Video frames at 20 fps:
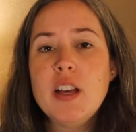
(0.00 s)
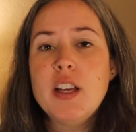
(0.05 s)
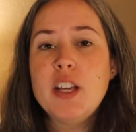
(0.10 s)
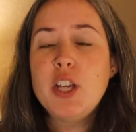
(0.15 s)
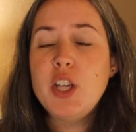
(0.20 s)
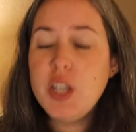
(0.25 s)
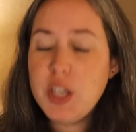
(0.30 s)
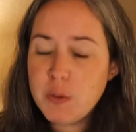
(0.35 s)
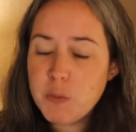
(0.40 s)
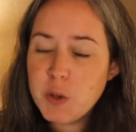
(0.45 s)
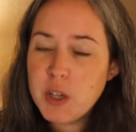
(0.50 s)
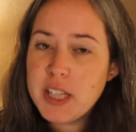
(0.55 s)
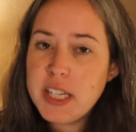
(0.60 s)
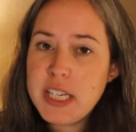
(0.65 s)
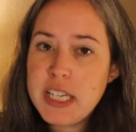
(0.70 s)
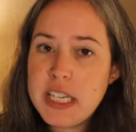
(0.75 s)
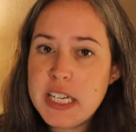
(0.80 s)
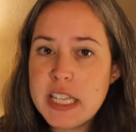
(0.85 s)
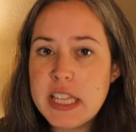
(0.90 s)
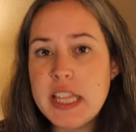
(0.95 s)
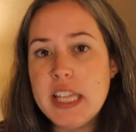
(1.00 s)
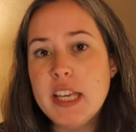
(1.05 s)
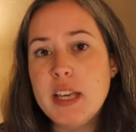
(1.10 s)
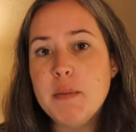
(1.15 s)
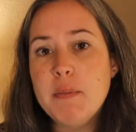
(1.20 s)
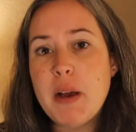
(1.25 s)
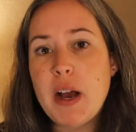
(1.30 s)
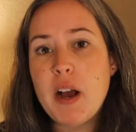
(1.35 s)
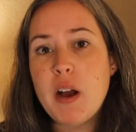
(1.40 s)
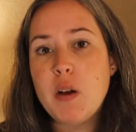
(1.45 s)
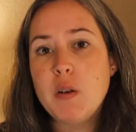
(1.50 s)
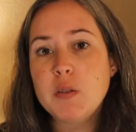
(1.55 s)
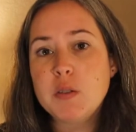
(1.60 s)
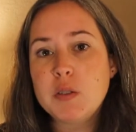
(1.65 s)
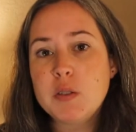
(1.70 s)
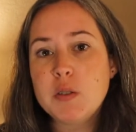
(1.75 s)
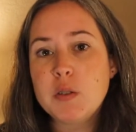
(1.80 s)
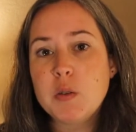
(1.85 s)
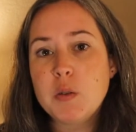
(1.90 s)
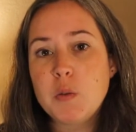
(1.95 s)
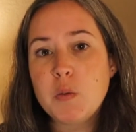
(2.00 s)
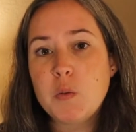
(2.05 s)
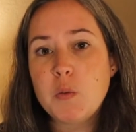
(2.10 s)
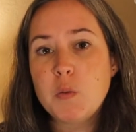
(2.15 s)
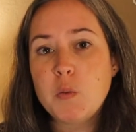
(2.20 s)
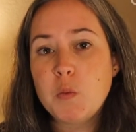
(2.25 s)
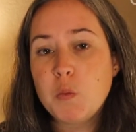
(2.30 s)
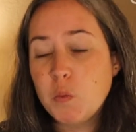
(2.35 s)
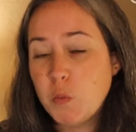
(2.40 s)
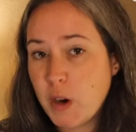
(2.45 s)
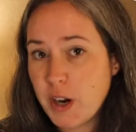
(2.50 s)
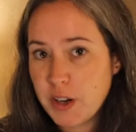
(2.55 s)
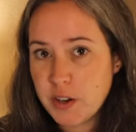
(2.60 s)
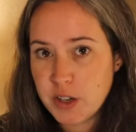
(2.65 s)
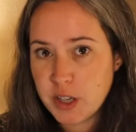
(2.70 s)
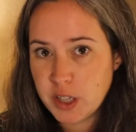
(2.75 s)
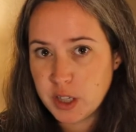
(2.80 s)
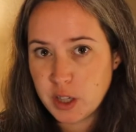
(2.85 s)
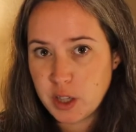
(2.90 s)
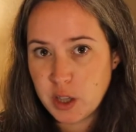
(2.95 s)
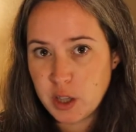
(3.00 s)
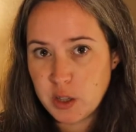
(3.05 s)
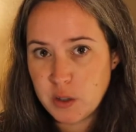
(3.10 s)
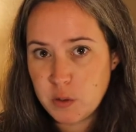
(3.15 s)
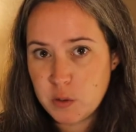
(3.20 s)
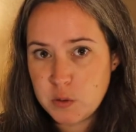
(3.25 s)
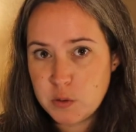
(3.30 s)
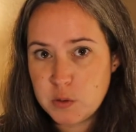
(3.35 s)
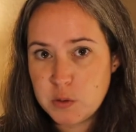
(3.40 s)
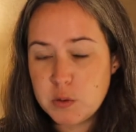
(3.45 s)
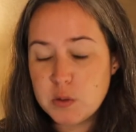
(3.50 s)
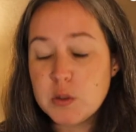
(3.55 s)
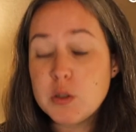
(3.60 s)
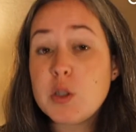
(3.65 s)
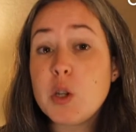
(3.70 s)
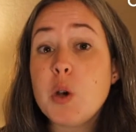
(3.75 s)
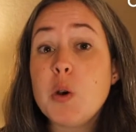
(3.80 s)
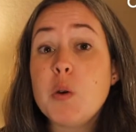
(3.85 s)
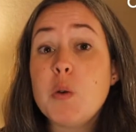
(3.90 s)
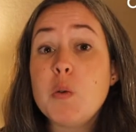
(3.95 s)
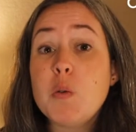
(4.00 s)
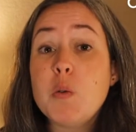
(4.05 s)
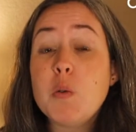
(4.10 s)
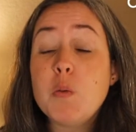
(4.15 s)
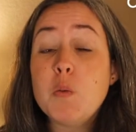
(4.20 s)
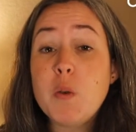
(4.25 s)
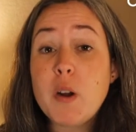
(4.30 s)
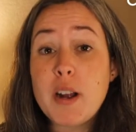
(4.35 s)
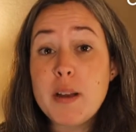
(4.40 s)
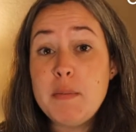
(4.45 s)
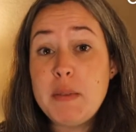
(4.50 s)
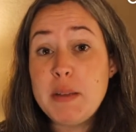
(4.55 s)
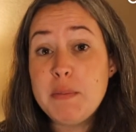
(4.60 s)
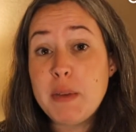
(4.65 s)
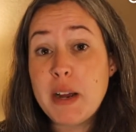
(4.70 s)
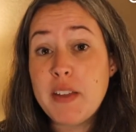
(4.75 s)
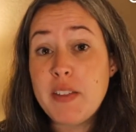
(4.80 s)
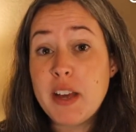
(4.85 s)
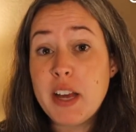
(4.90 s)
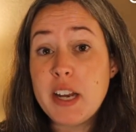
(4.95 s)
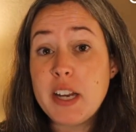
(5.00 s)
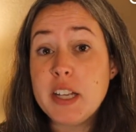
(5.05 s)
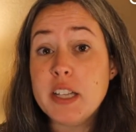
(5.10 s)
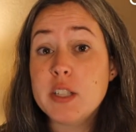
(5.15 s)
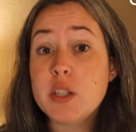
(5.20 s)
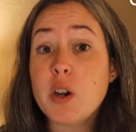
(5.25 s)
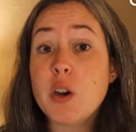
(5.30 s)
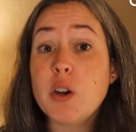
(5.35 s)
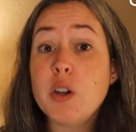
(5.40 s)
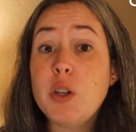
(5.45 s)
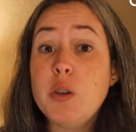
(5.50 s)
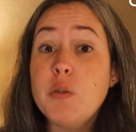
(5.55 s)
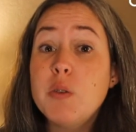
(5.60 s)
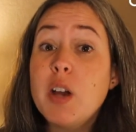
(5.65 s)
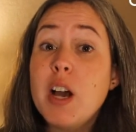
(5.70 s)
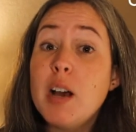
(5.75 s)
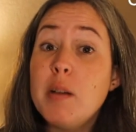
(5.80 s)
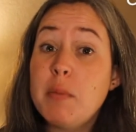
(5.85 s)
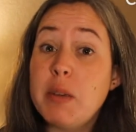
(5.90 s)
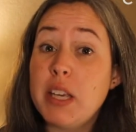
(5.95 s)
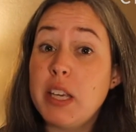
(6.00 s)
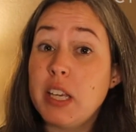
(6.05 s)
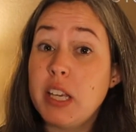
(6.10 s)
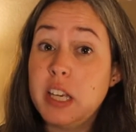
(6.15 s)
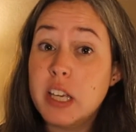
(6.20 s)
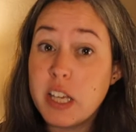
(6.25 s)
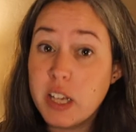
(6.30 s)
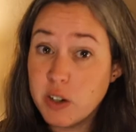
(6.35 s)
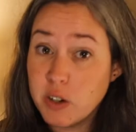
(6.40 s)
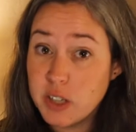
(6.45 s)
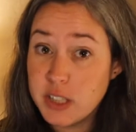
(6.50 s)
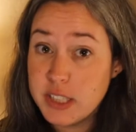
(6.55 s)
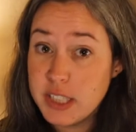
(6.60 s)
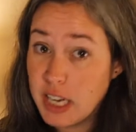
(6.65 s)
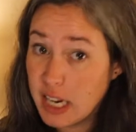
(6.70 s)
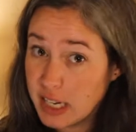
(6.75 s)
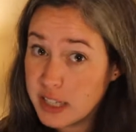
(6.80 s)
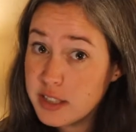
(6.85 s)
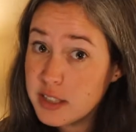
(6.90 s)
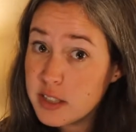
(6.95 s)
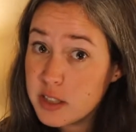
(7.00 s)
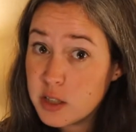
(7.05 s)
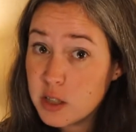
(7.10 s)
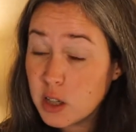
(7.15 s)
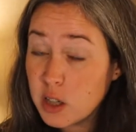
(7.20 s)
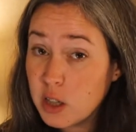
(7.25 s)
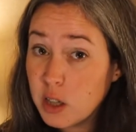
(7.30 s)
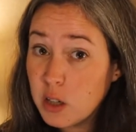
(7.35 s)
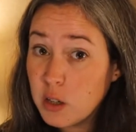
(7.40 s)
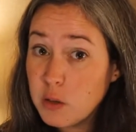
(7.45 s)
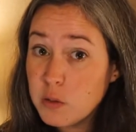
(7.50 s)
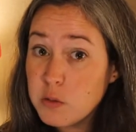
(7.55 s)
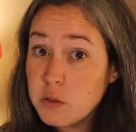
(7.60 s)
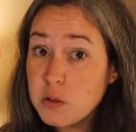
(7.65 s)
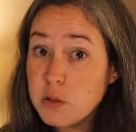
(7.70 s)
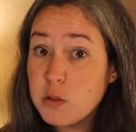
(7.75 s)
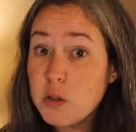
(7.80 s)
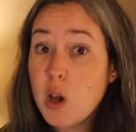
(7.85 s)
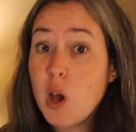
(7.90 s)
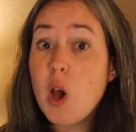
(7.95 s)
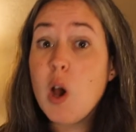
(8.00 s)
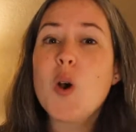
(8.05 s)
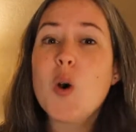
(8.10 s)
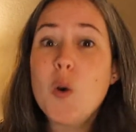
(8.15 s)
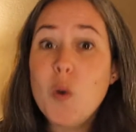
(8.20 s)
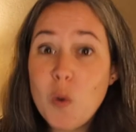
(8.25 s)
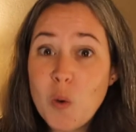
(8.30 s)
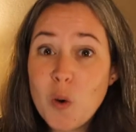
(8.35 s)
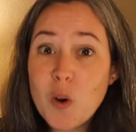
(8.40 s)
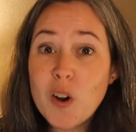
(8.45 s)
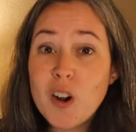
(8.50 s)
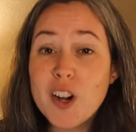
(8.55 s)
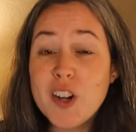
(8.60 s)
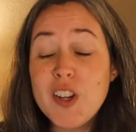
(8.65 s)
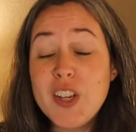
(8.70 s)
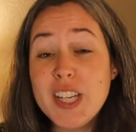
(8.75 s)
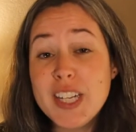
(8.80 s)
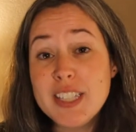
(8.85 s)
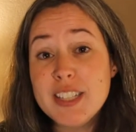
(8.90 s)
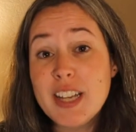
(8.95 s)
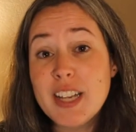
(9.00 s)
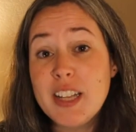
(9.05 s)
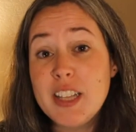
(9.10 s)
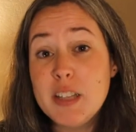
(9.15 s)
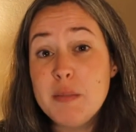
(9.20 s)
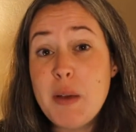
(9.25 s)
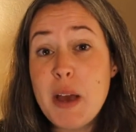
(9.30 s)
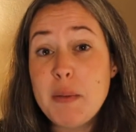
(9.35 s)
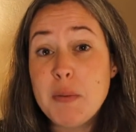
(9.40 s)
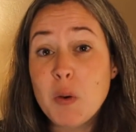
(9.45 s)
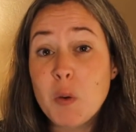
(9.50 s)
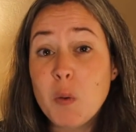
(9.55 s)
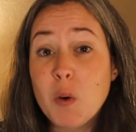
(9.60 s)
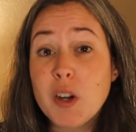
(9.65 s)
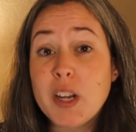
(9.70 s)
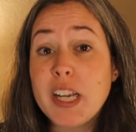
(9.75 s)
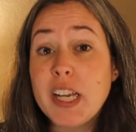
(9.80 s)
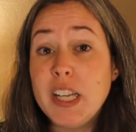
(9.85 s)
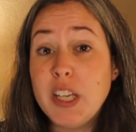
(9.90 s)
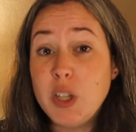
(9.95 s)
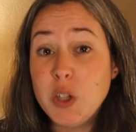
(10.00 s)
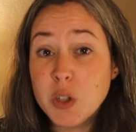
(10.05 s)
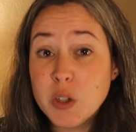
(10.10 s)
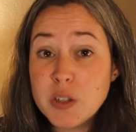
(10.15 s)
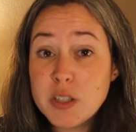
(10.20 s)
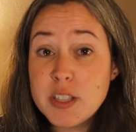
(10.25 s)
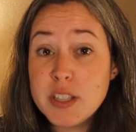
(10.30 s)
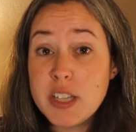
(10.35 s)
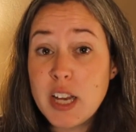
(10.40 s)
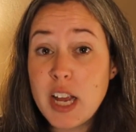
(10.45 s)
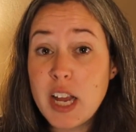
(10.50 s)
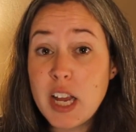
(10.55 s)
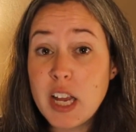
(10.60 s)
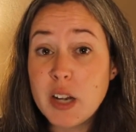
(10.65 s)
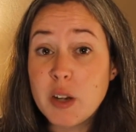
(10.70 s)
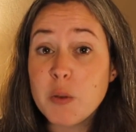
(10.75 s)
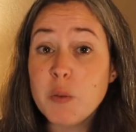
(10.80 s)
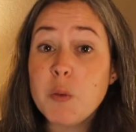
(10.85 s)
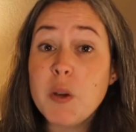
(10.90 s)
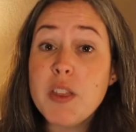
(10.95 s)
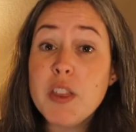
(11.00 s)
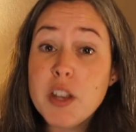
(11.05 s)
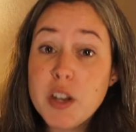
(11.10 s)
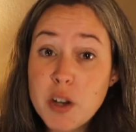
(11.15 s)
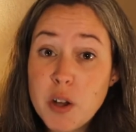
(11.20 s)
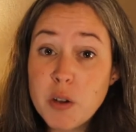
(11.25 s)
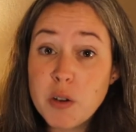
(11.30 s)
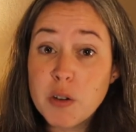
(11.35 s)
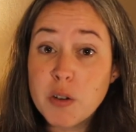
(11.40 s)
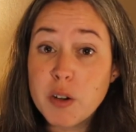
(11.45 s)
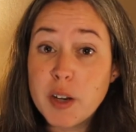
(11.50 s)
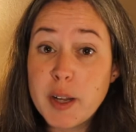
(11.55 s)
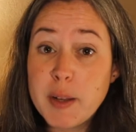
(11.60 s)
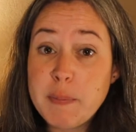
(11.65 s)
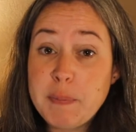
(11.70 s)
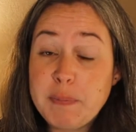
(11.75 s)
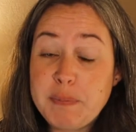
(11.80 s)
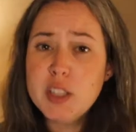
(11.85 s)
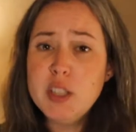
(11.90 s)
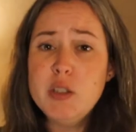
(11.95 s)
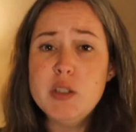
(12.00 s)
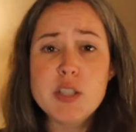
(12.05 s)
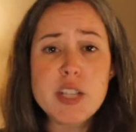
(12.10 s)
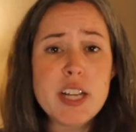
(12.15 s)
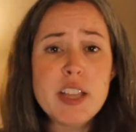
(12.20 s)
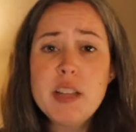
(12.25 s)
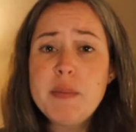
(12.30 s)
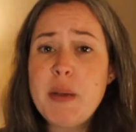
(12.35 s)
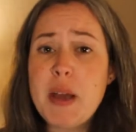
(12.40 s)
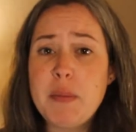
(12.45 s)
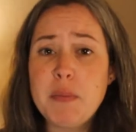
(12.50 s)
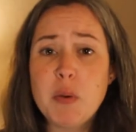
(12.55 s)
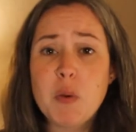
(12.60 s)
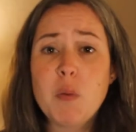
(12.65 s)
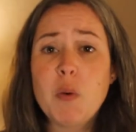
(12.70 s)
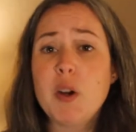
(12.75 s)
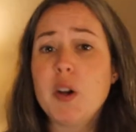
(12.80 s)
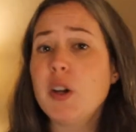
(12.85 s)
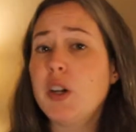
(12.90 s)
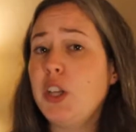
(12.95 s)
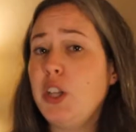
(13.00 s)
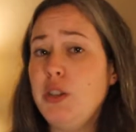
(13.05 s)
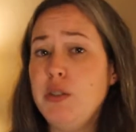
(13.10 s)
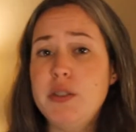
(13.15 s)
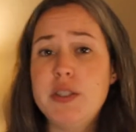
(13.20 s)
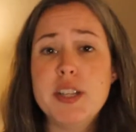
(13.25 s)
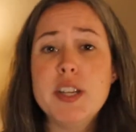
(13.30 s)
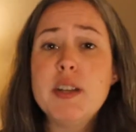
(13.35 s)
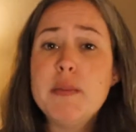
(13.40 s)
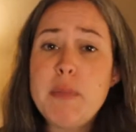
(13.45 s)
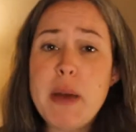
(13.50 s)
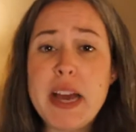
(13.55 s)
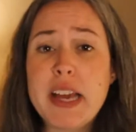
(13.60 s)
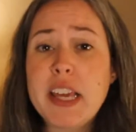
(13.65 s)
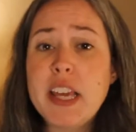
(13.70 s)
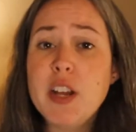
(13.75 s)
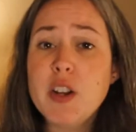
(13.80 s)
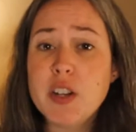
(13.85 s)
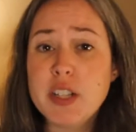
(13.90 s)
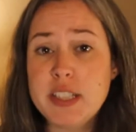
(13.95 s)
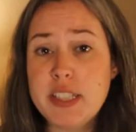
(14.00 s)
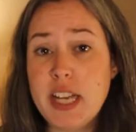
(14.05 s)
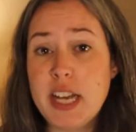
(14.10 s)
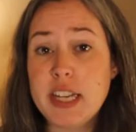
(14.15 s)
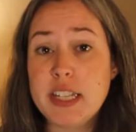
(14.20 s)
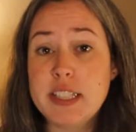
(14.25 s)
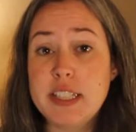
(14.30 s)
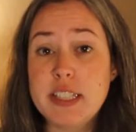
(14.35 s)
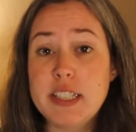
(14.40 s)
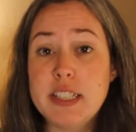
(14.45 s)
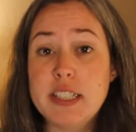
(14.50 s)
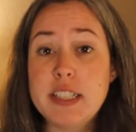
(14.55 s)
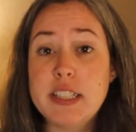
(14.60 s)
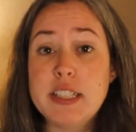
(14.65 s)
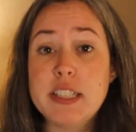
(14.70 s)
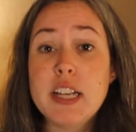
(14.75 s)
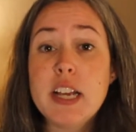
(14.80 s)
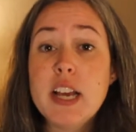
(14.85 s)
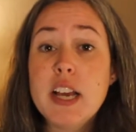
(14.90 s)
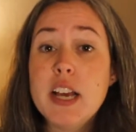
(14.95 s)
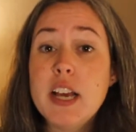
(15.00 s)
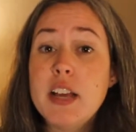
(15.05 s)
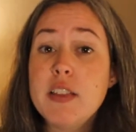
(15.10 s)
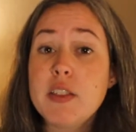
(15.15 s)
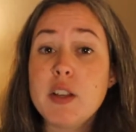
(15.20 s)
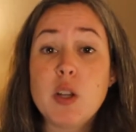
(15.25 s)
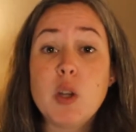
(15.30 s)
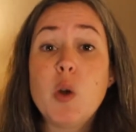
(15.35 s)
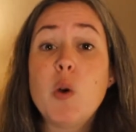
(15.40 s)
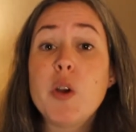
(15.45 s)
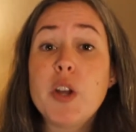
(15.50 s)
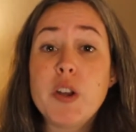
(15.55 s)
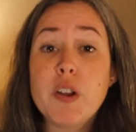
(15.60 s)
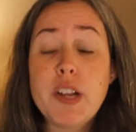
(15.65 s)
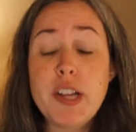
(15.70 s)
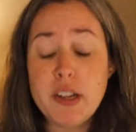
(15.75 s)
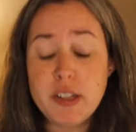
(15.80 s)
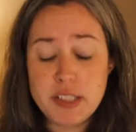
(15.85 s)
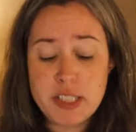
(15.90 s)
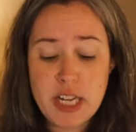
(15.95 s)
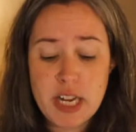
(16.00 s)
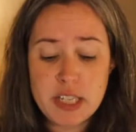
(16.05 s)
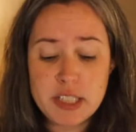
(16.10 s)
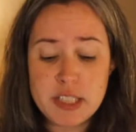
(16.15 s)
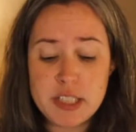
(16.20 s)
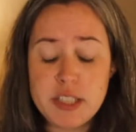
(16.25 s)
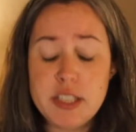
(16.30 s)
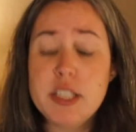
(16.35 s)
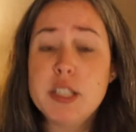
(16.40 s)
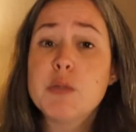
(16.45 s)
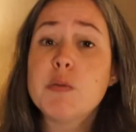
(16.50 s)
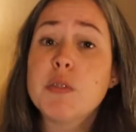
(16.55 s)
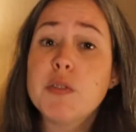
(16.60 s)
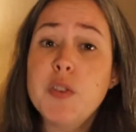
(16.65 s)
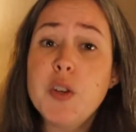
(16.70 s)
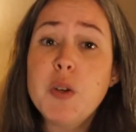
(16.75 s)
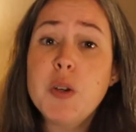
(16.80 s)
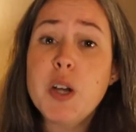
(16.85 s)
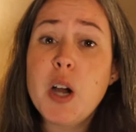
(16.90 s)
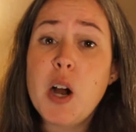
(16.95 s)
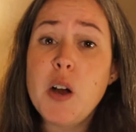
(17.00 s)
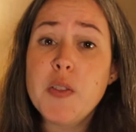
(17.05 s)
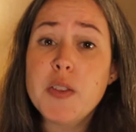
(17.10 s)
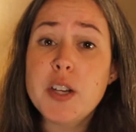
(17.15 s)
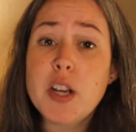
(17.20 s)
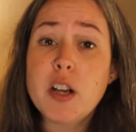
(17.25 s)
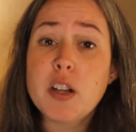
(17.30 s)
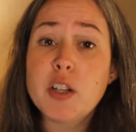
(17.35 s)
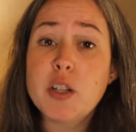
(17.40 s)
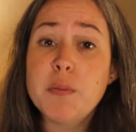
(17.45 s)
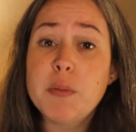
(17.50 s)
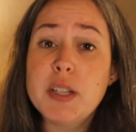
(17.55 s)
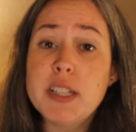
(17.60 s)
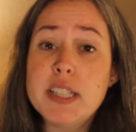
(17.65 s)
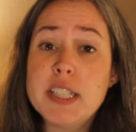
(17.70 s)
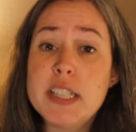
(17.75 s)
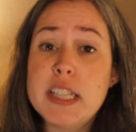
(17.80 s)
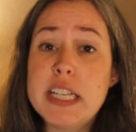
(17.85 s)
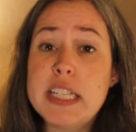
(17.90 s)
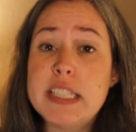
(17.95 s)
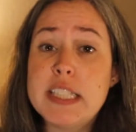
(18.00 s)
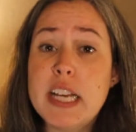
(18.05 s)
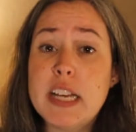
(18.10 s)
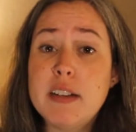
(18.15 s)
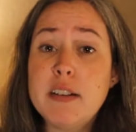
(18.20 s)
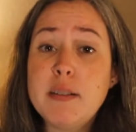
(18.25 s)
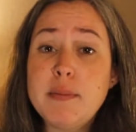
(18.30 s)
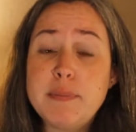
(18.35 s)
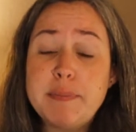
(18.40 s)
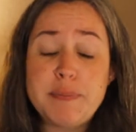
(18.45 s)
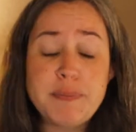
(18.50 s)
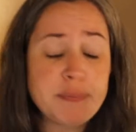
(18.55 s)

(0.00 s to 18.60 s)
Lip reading: You really need to think about where you're gonna close. So what I mean by that is, are you coming here to Texas to close? Or are you gonna sign the paperwork in your state with a notary? You sign the paperwork, you send it back here to Texas. The lawyer here in Texas is reviewing all the documents and they say, oh,